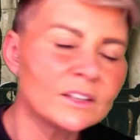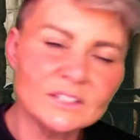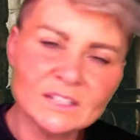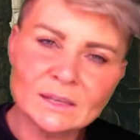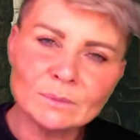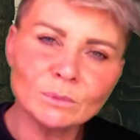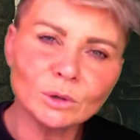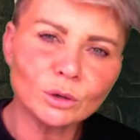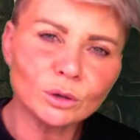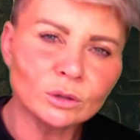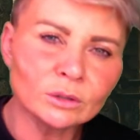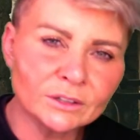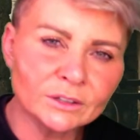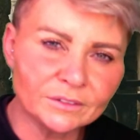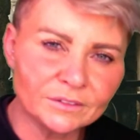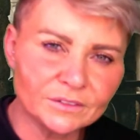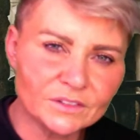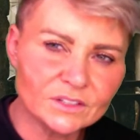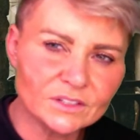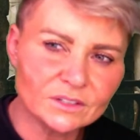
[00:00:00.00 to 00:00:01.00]
Same with
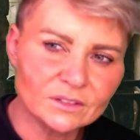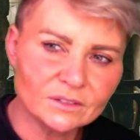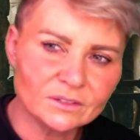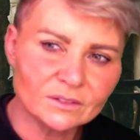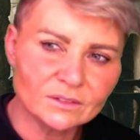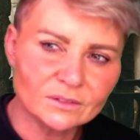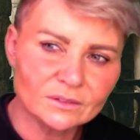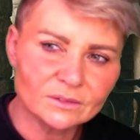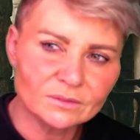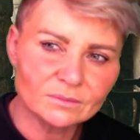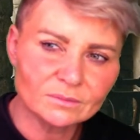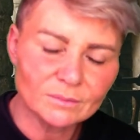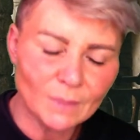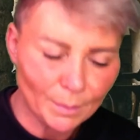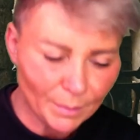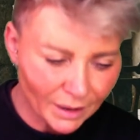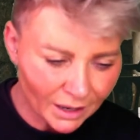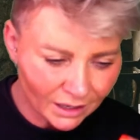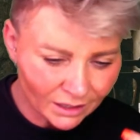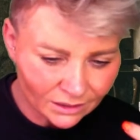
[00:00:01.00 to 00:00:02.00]
olives.
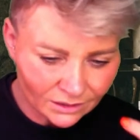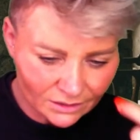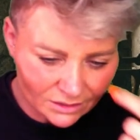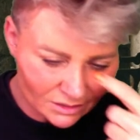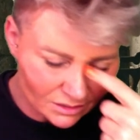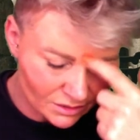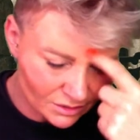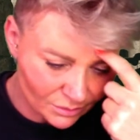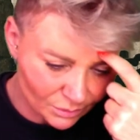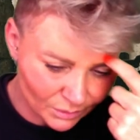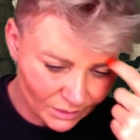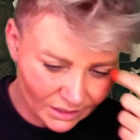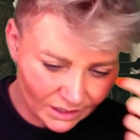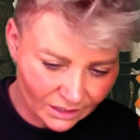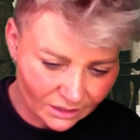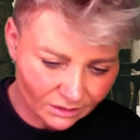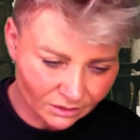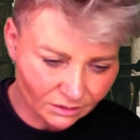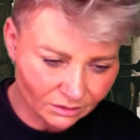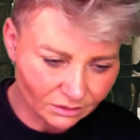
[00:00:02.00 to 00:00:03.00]
My pals, wee
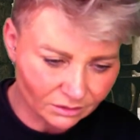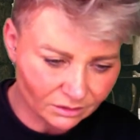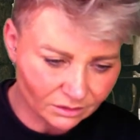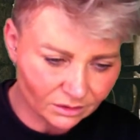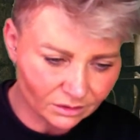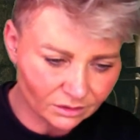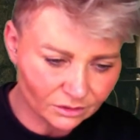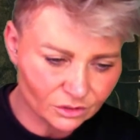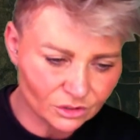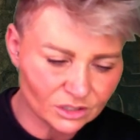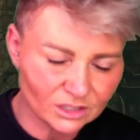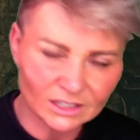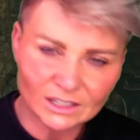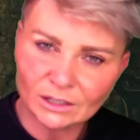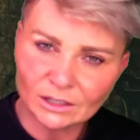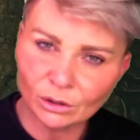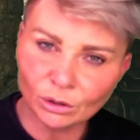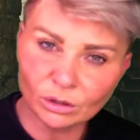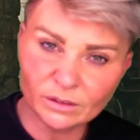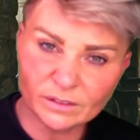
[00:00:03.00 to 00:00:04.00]
girl, used
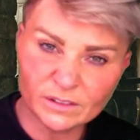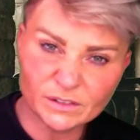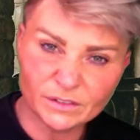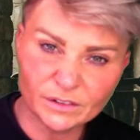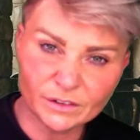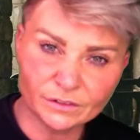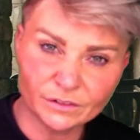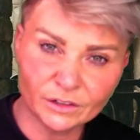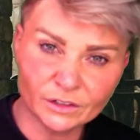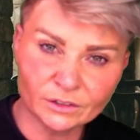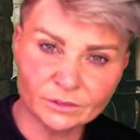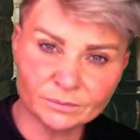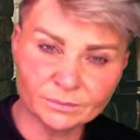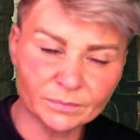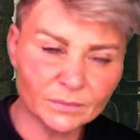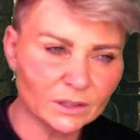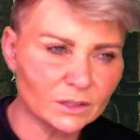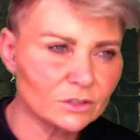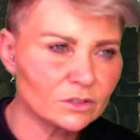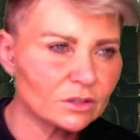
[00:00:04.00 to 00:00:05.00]
to eat olives for
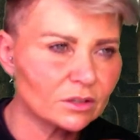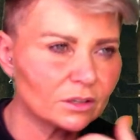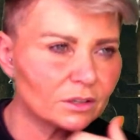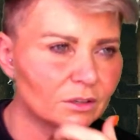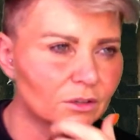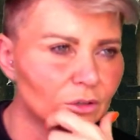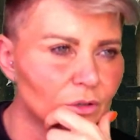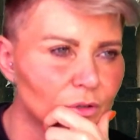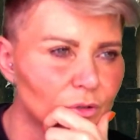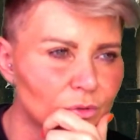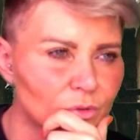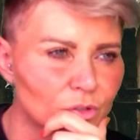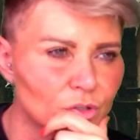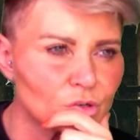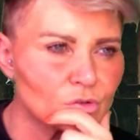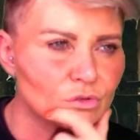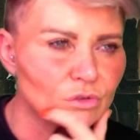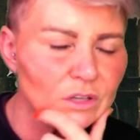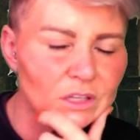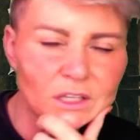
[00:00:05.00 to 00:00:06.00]
fun. I used to think, God, I
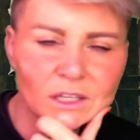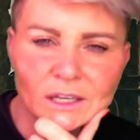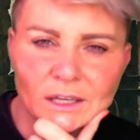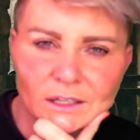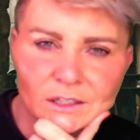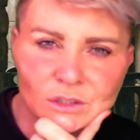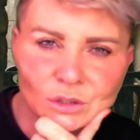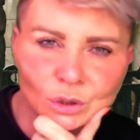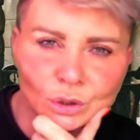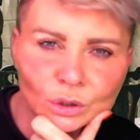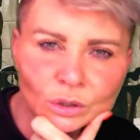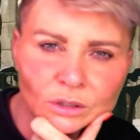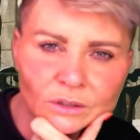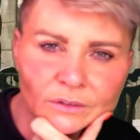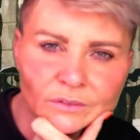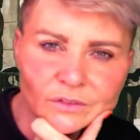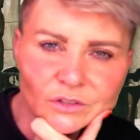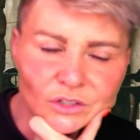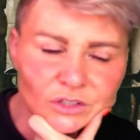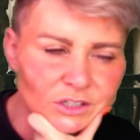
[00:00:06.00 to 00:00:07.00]
should really get into
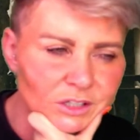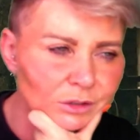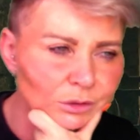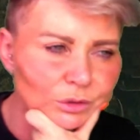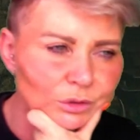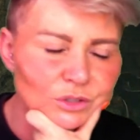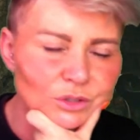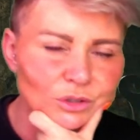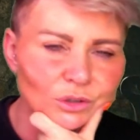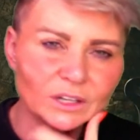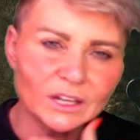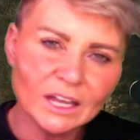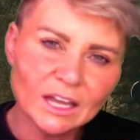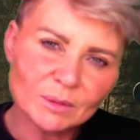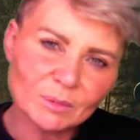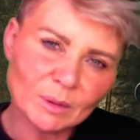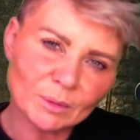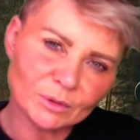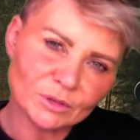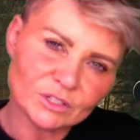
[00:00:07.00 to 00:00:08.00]
olives because that looks good.
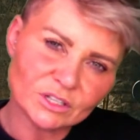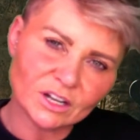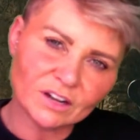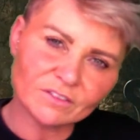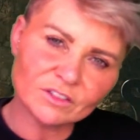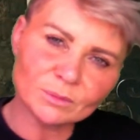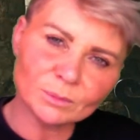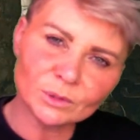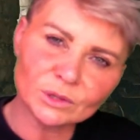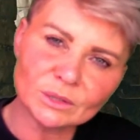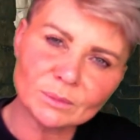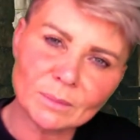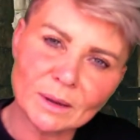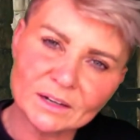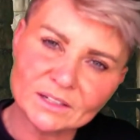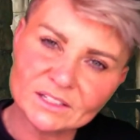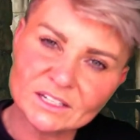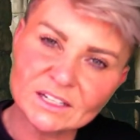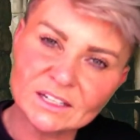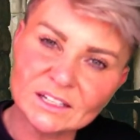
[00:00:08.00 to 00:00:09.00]
People used to have them on their
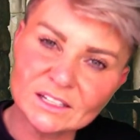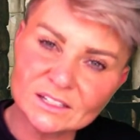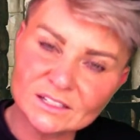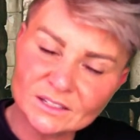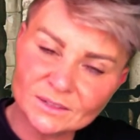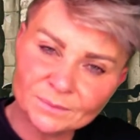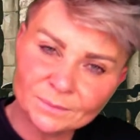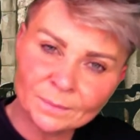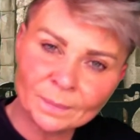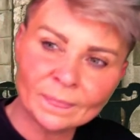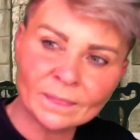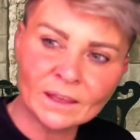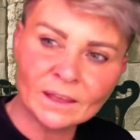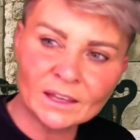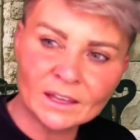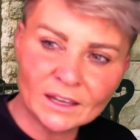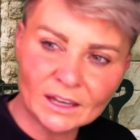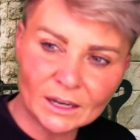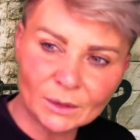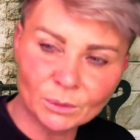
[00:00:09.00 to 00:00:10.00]
martinis.
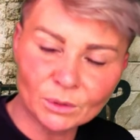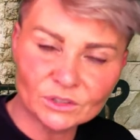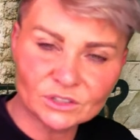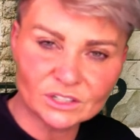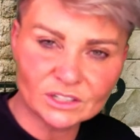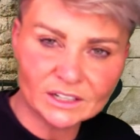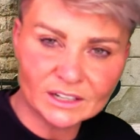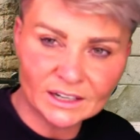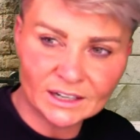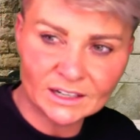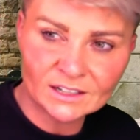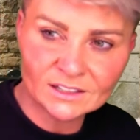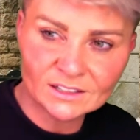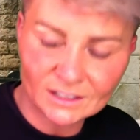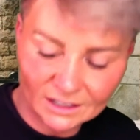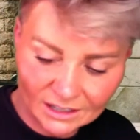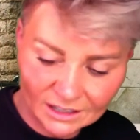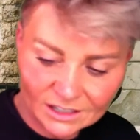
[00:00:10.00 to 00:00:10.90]
I worked in Canada.